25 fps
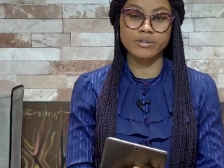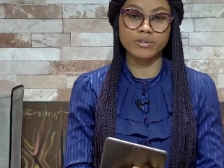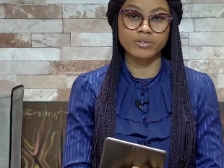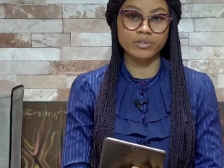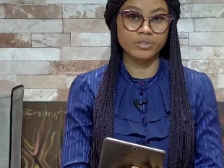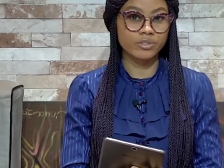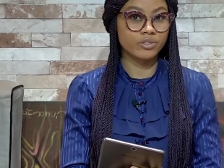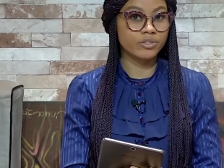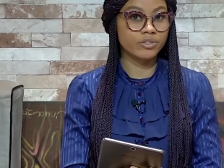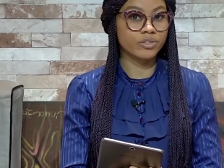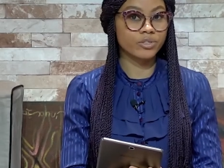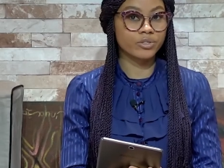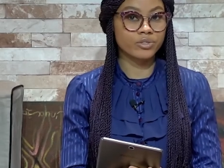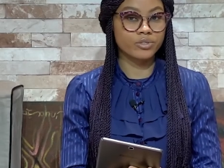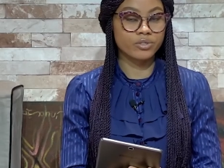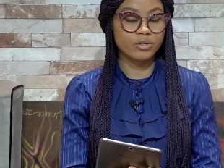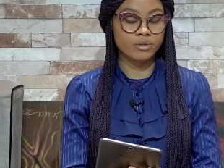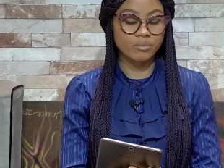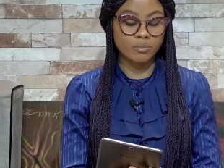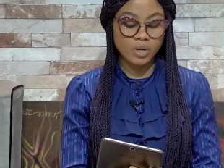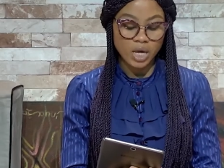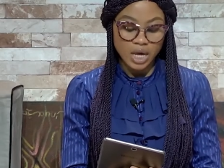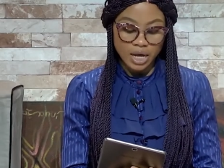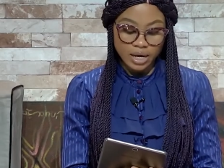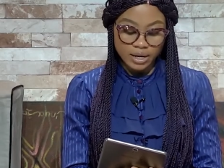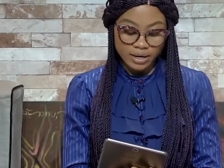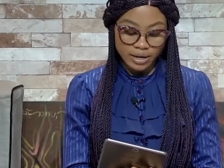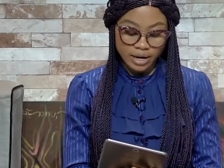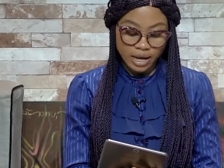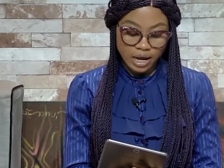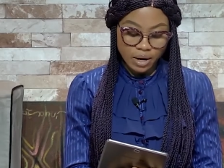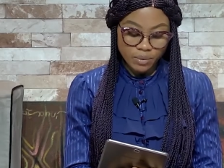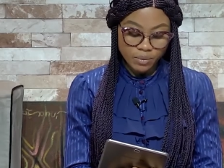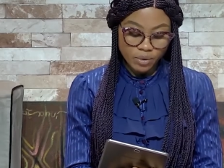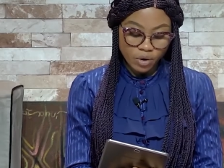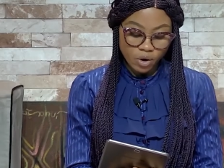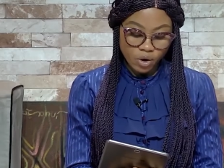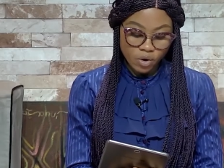on YouTube.
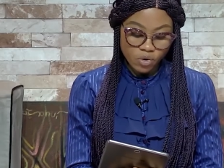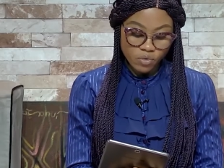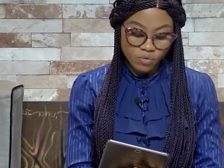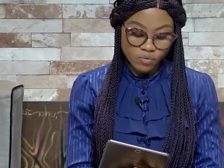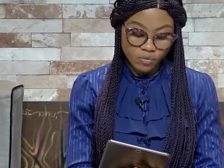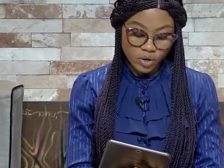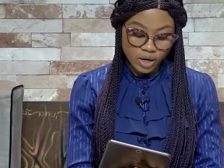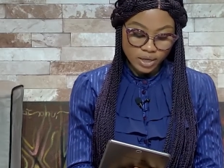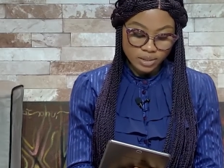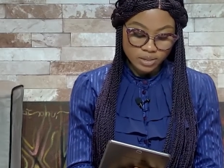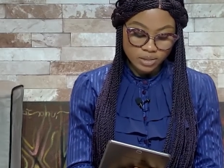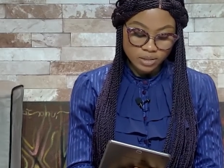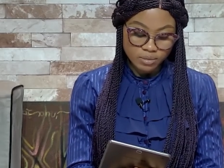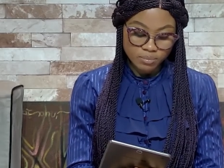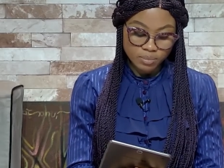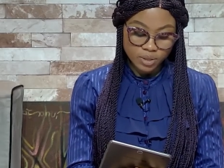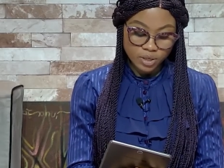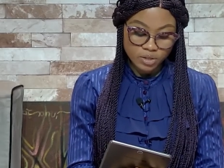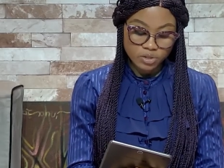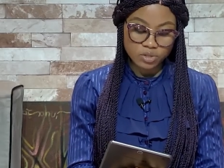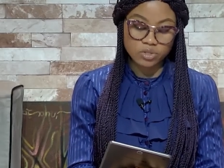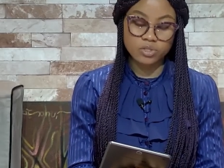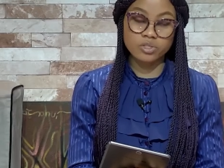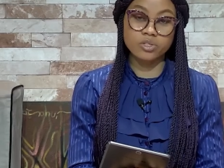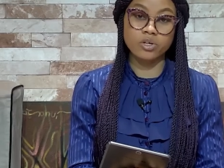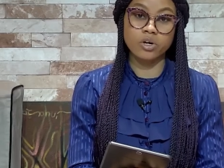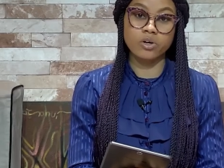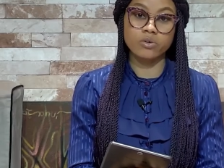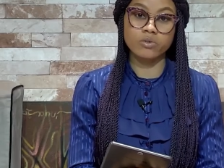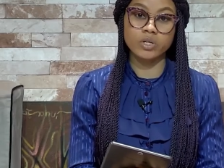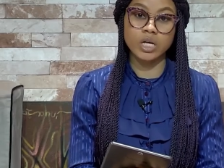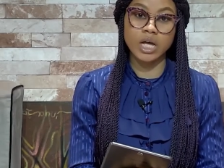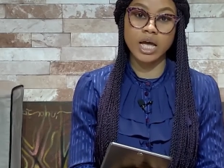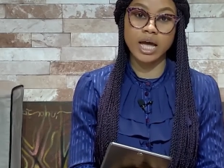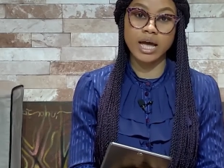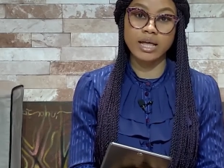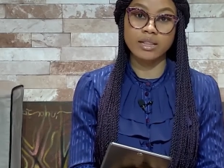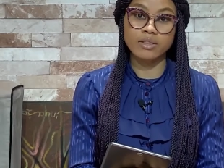Now over to the big
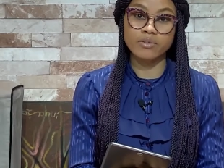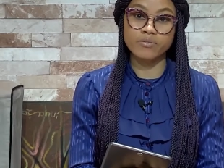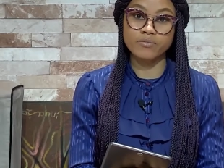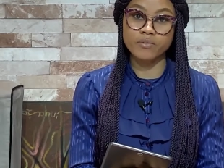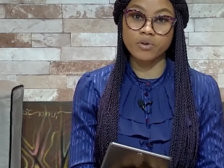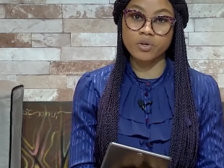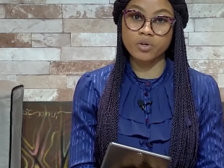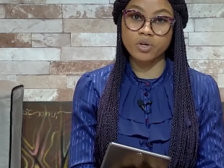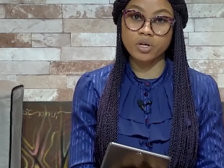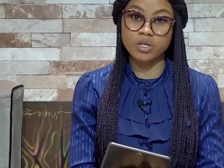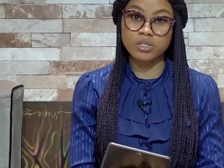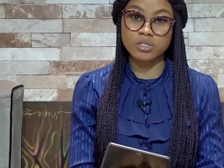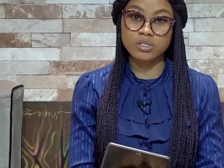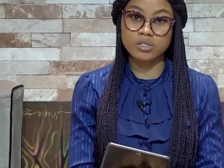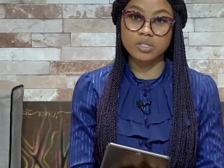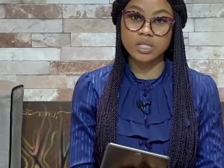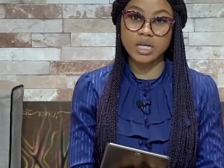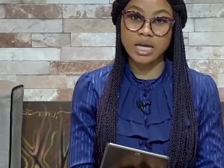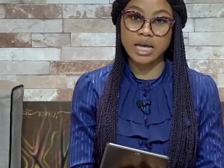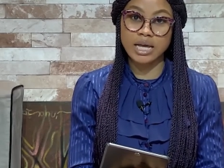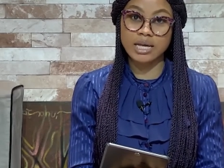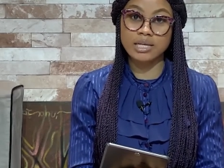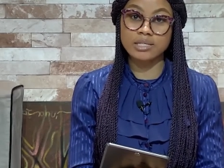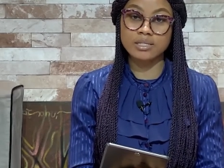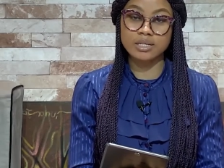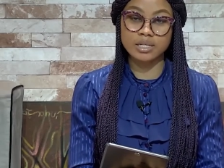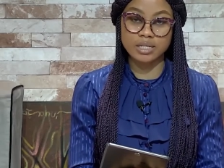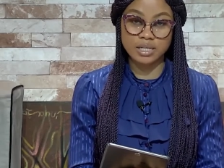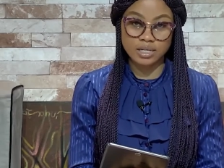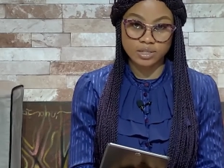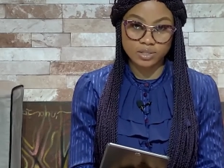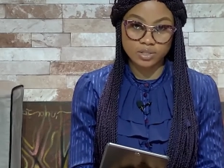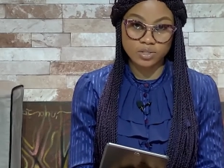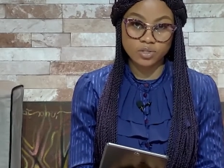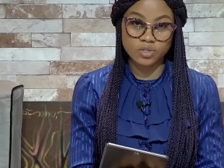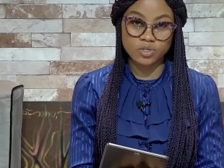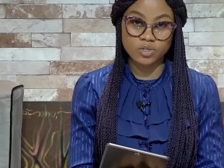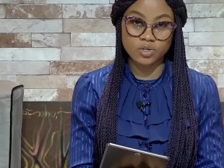story, and the focus today is on
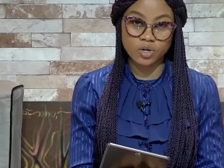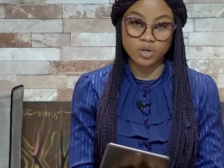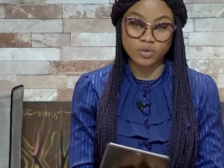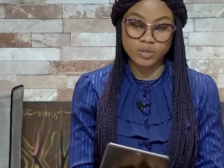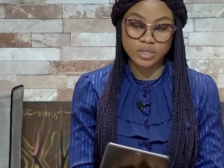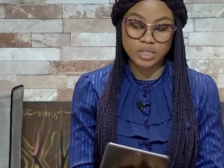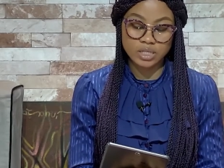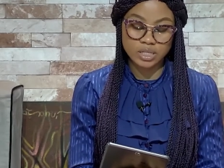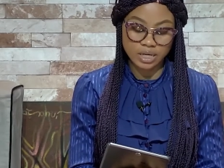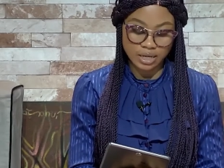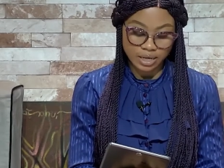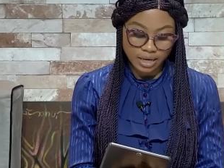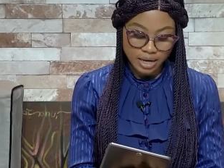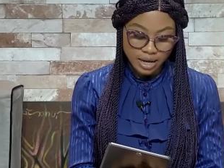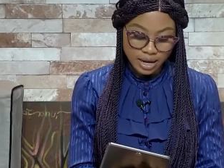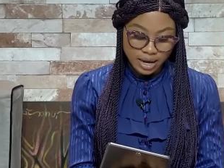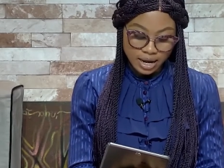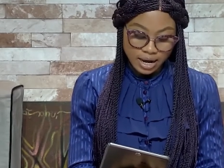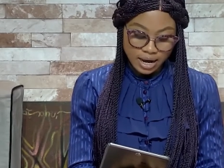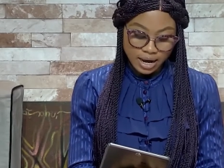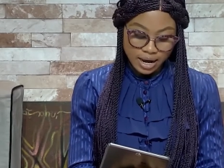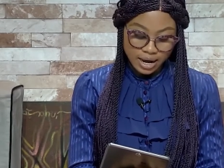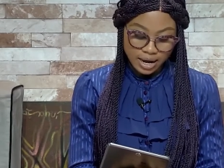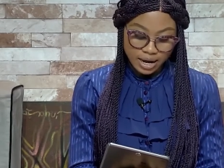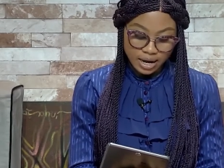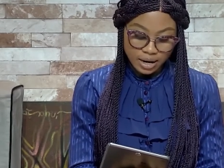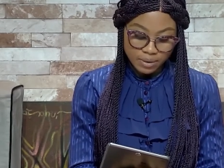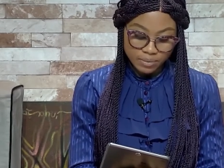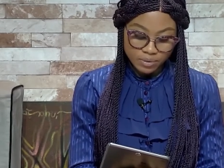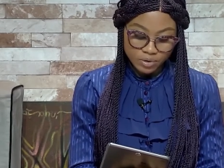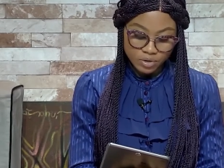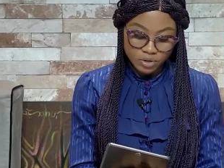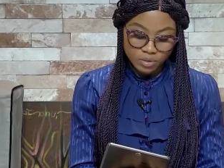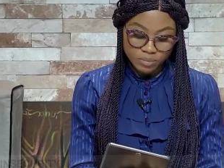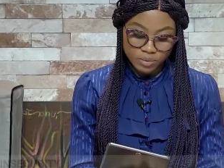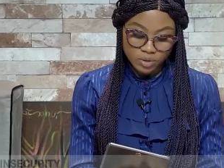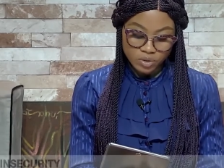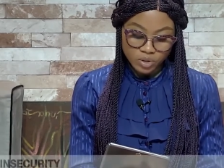insecurity. We're
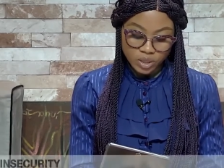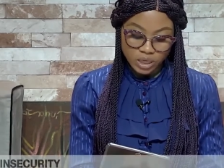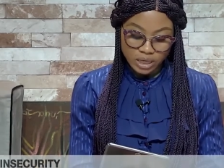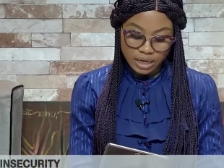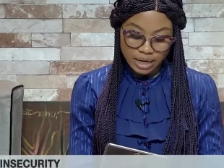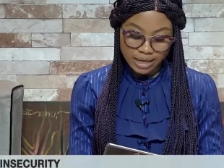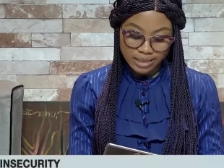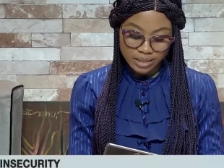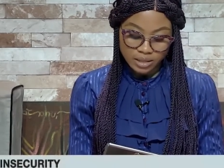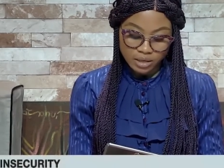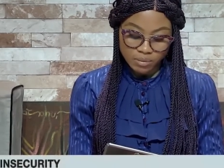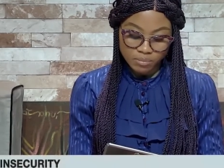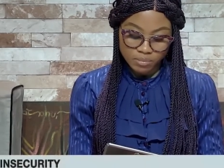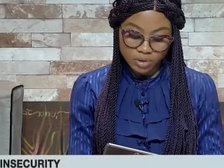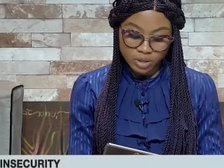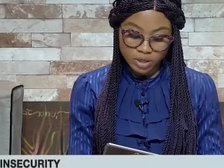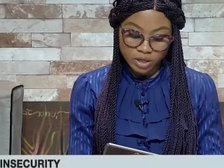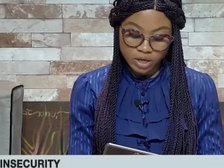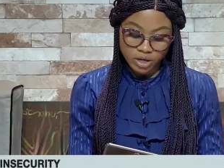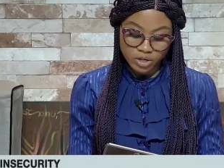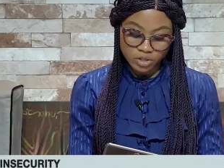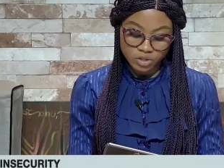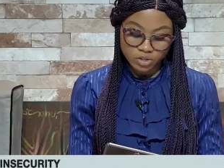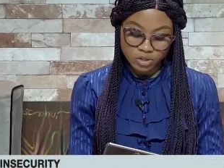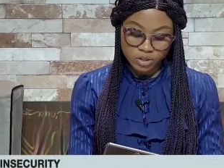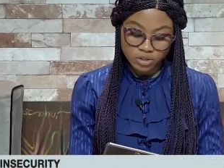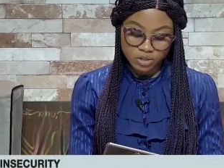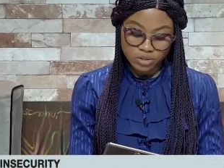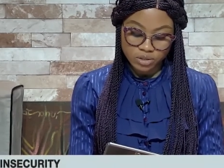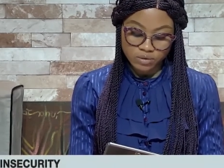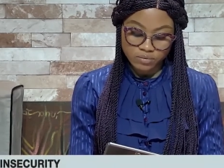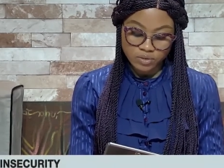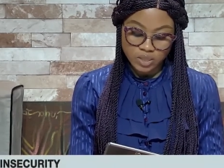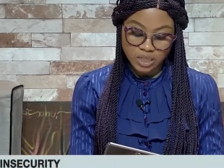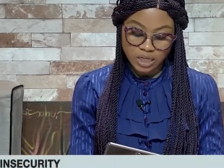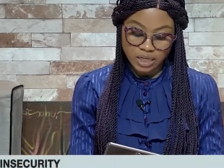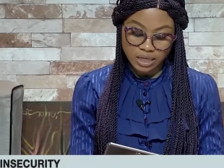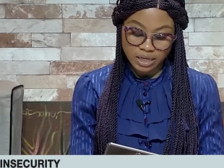going to be looking at the implications
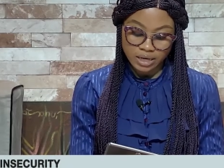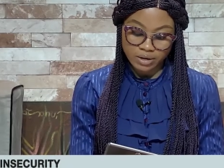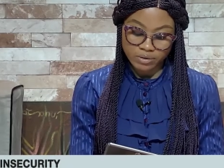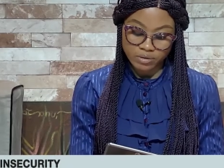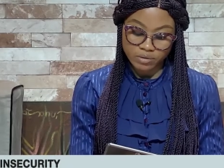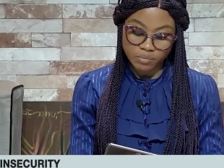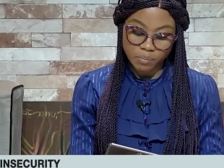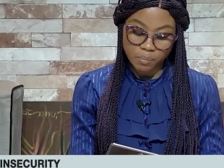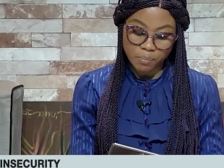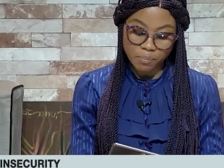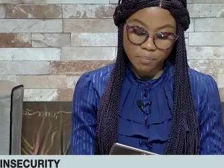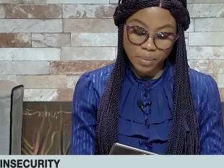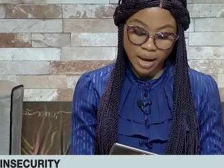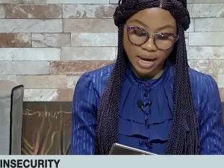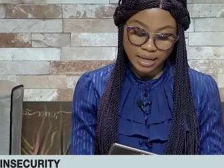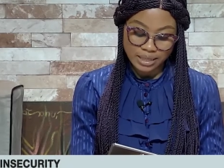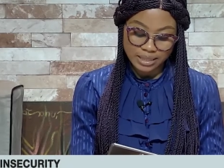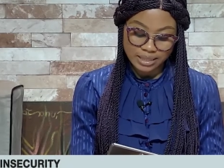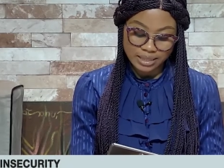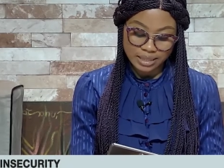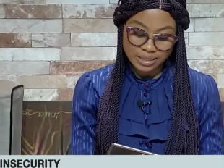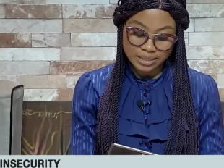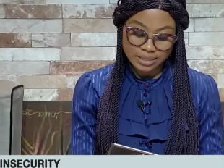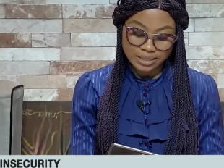of declaring bandits